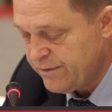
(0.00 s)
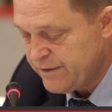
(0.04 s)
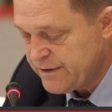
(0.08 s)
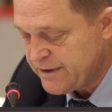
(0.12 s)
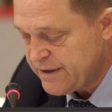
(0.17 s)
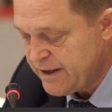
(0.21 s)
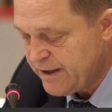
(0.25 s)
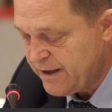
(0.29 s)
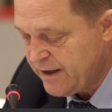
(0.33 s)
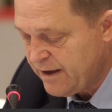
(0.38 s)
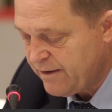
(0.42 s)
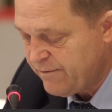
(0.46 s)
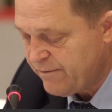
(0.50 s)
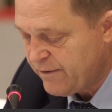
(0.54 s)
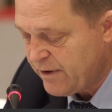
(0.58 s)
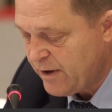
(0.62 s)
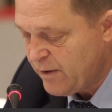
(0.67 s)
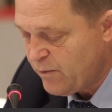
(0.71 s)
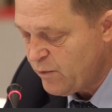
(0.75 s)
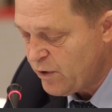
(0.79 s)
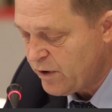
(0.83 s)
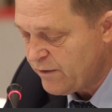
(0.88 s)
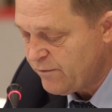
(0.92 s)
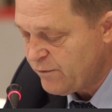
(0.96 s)
of the Sendai
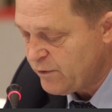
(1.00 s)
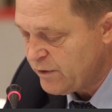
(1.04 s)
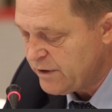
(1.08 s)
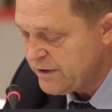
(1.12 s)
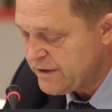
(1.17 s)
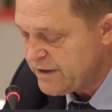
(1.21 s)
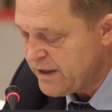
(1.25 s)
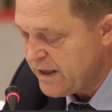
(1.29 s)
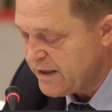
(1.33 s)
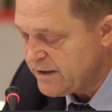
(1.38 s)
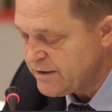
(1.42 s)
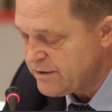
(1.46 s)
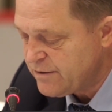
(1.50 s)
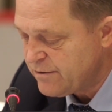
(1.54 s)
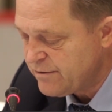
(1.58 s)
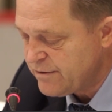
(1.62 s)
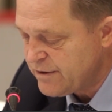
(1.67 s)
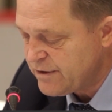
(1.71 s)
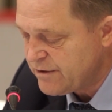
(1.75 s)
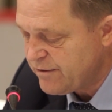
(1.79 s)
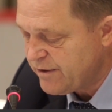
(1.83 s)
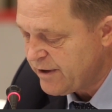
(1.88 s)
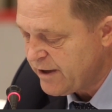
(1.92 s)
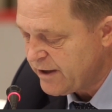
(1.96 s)
Framework for Disaster
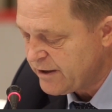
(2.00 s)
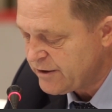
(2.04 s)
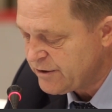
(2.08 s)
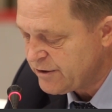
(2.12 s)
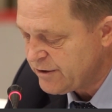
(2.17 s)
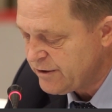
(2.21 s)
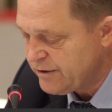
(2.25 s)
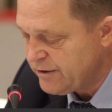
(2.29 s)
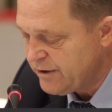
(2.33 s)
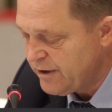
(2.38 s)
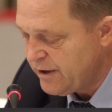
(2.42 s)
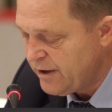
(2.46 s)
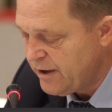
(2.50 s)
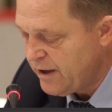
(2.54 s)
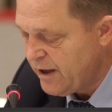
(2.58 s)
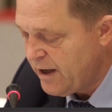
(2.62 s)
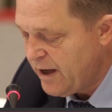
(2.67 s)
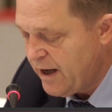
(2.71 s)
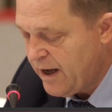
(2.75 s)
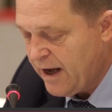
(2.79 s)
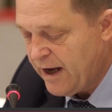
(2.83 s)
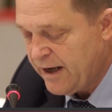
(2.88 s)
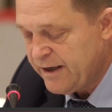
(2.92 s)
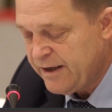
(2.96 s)
Risk Reduction,
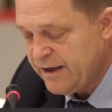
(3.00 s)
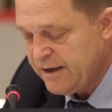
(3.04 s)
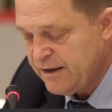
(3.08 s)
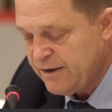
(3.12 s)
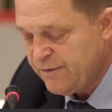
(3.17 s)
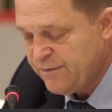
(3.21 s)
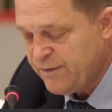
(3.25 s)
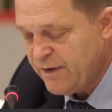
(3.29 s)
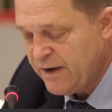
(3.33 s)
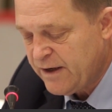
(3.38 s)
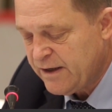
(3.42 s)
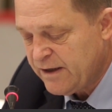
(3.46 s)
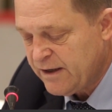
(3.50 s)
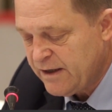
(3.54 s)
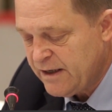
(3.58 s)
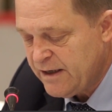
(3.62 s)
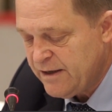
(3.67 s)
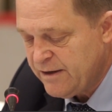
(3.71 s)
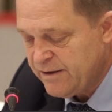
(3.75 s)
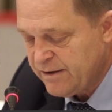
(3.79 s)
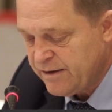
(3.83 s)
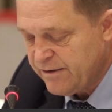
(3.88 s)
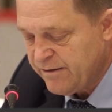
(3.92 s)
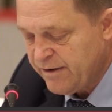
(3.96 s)
identified
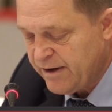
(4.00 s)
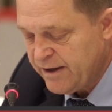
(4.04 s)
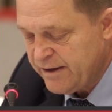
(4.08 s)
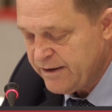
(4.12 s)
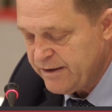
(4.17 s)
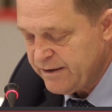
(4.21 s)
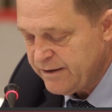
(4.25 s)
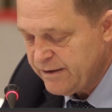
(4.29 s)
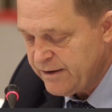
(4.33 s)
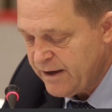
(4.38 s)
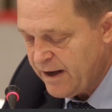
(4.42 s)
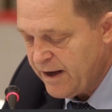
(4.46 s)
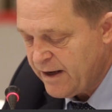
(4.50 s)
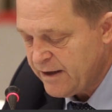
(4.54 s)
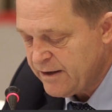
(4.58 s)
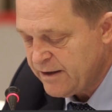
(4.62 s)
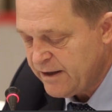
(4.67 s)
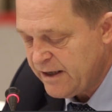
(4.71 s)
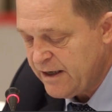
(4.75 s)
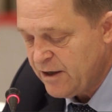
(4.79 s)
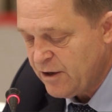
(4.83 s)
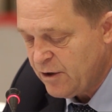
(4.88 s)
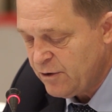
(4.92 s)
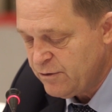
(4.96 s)
integrated
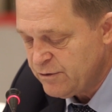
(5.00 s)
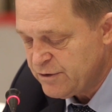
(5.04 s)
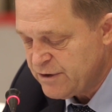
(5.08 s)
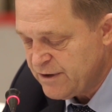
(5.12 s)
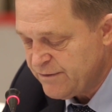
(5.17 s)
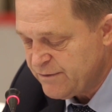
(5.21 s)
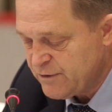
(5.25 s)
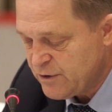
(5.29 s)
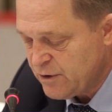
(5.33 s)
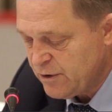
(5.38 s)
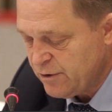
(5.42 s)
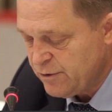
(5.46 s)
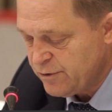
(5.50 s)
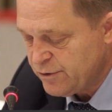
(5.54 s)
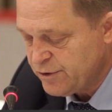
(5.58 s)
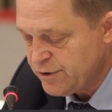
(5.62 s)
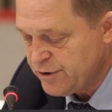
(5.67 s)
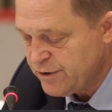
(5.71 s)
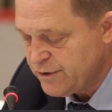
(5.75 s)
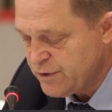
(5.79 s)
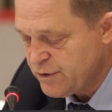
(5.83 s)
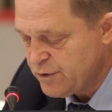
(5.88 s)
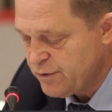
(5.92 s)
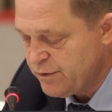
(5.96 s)
and inclusive
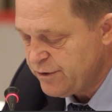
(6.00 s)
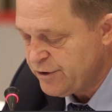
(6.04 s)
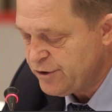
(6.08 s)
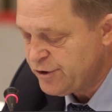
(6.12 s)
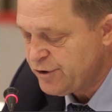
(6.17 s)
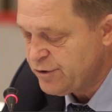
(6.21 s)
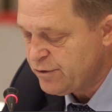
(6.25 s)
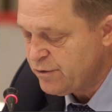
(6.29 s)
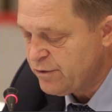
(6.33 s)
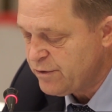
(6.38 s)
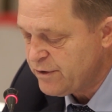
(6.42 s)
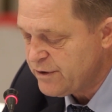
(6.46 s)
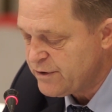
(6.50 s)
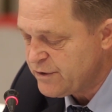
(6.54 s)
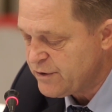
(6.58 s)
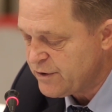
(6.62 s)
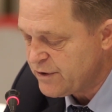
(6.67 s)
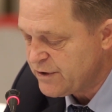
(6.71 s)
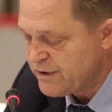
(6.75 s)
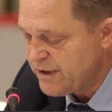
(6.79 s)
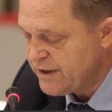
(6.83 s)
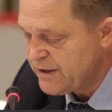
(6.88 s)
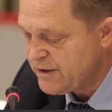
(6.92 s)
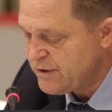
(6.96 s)
solutions to ensure the
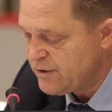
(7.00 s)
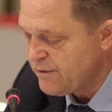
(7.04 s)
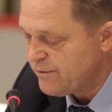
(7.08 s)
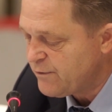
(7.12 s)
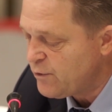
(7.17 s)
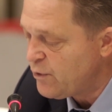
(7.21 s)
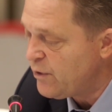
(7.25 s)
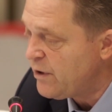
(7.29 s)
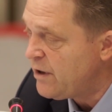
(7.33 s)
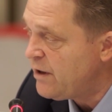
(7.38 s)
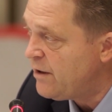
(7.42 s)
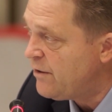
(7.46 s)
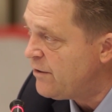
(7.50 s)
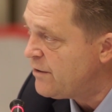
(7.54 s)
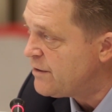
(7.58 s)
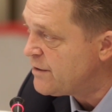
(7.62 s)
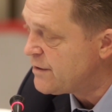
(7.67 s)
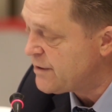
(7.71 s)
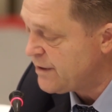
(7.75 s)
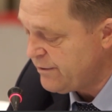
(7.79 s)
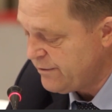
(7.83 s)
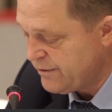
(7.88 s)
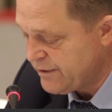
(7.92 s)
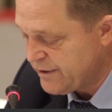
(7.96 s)
success of
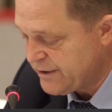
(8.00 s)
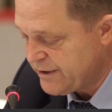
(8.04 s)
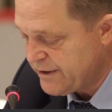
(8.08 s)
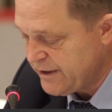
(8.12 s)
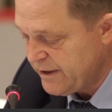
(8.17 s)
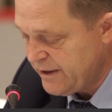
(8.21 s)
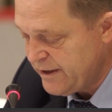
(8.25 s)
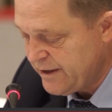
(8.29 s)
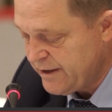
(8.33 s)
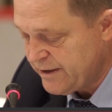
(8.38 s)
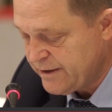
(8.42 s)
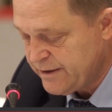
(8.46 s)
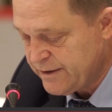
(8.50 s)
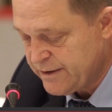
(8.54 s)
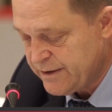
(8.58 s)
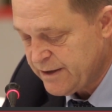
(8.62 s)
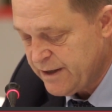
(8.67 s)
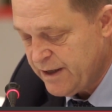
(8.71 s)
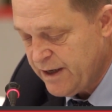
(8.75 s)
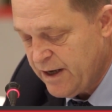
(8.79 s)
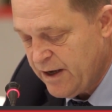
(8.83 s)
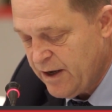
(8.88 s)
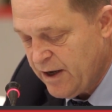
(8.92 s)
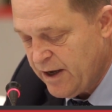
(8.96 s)
coherence and
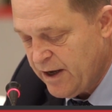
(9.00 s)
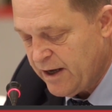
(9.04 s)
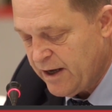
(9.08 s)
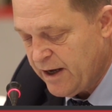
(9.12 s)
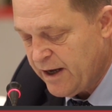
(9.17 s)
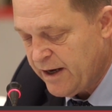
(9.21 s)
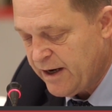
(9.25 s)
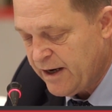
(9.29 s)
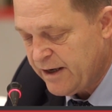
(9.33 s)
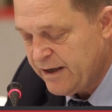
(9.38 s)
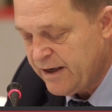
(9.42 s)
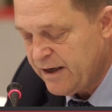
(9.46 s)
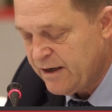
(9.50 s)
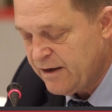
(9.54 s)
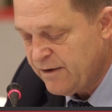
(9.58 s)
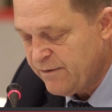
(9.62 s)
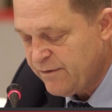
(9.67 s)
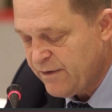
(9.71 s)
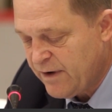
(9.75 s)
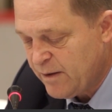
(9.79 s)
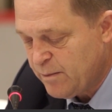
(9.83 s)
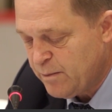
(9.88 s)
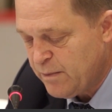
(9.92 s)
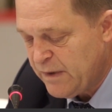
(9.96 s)
resilience, and
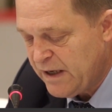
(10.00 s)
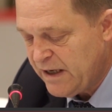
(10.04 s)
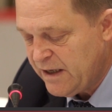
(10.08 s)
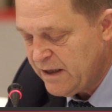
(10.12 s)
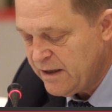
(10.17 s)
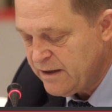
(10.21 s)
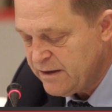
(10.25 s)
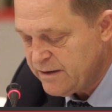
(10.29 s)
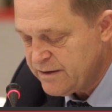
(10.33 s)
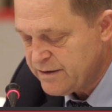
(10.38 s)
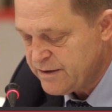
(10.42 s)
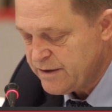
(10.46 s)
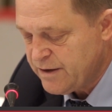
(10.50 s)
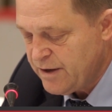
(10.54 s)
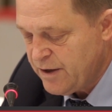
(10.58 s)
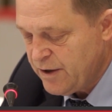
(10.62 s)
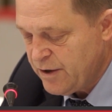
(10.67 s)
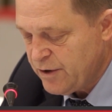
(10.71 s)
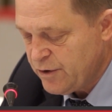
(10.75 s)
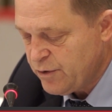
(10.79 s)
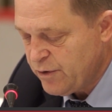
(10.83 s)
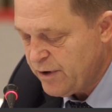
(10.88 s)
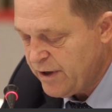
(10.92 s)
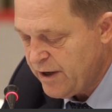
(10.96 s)
identified means
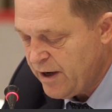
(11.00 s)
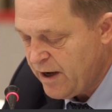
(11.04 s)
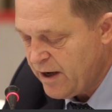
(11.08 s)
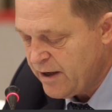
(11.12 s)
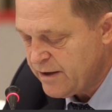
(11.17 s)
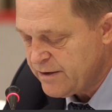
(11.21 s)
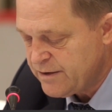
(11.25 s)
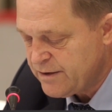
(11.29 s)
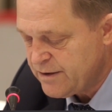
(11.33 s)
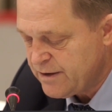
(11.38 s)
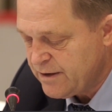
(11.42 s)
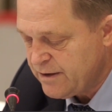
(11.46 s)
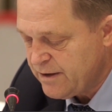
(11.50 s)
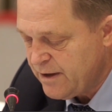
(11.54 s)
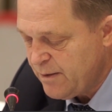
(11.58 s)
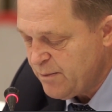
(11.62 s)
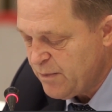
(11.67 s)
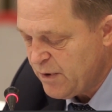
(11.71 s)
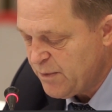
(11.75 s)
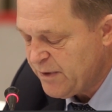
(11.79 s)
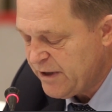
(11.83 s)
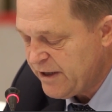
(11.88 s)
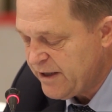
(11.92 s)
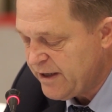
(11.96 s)
to enhancing the
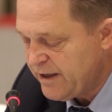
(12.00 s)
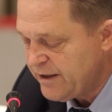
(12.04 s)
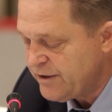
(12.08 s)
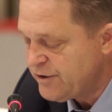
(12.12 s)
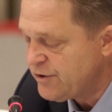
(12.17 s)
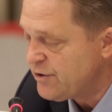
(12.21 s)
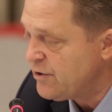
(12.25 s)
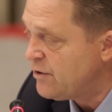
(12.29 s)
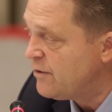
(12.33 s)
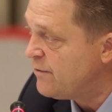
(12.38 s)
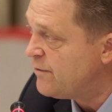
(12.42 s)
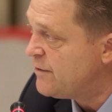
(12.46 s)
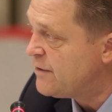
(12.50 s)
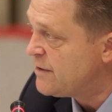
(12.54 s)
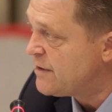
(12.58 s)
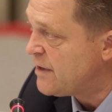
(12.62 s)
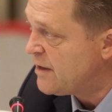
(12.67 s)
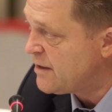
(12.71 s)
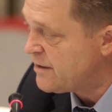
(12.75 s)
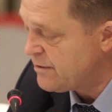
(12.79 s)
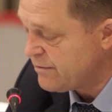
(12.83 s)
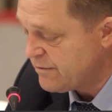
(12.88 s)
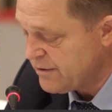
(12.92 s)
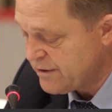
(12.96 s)
implementation of
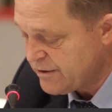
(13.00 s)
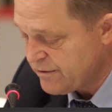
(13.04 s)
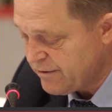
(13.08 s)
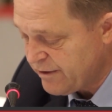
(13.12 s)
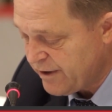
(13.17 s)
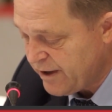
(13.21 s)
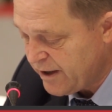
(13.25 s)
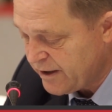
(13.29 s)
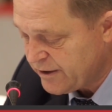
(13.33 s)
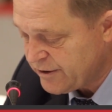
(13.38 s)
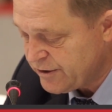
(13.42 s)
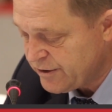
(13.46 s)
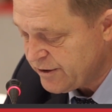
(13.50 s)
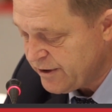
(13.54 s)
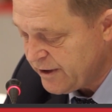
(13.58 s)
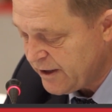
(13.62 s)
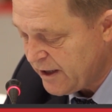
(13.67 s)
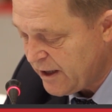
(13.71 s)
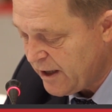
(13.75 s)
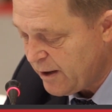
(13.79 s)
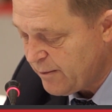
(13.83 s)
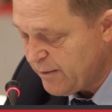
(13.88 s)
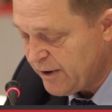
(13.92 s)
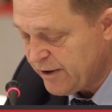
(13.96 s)
disaster risk reduction
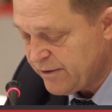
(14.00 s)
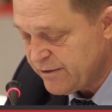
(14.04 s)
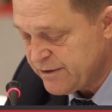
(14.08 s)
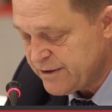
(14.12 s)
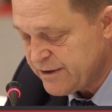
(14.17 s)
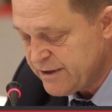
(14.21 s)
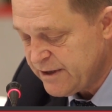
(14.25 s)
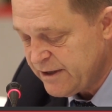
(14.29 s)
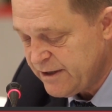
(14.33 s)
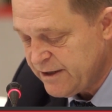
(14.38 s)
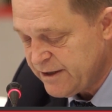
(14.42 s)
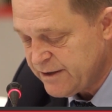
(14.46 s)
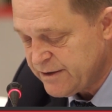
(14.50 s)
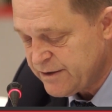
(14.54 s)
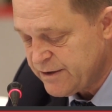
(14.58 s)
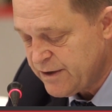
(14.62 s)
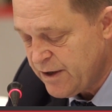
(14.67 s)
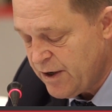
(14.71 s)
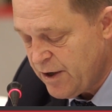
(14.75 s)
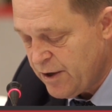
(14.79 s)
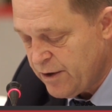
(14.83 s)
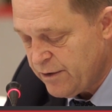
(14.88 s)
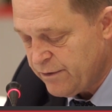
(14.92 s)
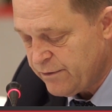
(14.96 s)
and climate
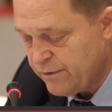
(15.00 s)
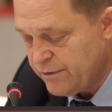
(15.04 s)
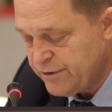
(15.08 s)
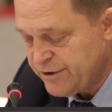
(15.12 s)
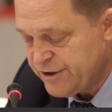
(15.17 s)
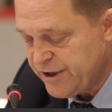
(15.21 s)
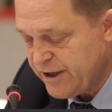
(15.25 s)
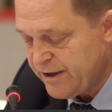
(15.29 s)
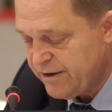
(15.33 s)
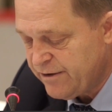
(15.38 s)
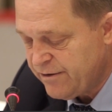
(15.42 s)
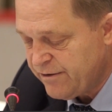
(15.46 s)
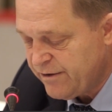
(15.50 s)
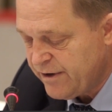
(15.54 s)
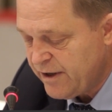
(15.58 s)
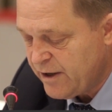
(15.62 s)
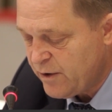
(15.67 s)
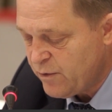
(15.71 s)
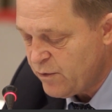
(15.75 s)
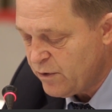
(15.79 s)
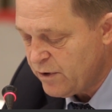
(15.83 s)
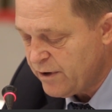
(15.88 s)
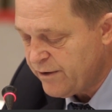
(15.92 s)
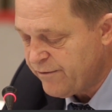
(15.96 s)
resilience through gender
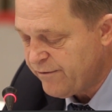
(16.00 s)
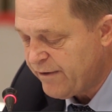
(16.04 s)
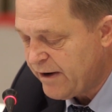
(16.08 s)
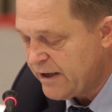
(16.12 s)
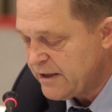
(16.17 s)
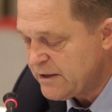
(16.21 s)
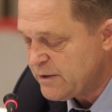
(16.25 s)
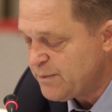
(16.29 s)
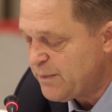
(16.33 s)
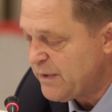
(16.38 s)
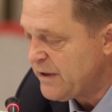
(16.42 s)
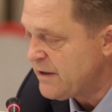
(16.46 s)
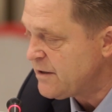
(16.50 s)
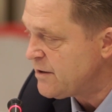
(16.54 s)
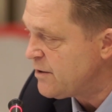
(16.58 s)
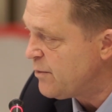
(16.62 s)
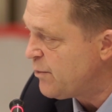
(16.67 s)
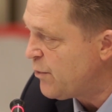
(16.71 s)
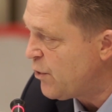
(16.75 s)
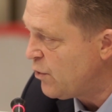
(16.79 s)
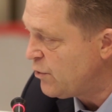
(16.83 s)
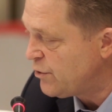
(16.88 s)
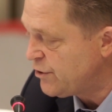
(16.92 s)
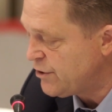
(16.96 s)
equal and rights-based
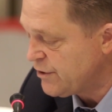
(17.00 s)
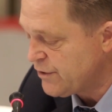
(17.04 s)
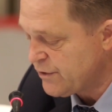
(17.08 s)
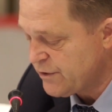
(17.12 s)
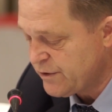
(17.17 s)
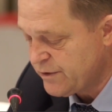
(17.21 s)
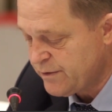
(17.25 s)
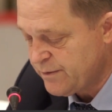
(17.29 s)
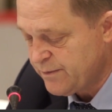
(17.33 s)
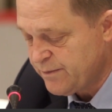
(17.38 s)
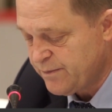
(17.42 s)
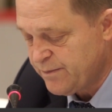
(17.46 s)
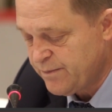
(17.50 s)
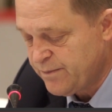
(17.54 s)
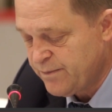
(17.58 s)
approaches.